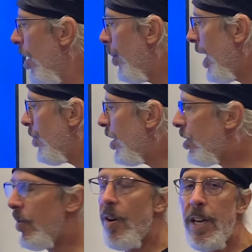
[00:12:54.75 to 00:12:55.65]
but I'm
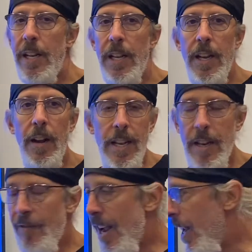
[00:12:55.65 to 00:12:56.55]
just throwing it in there
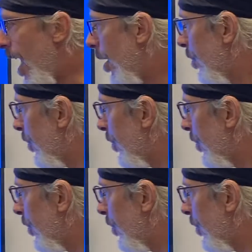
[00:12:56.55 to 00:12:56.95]
right now.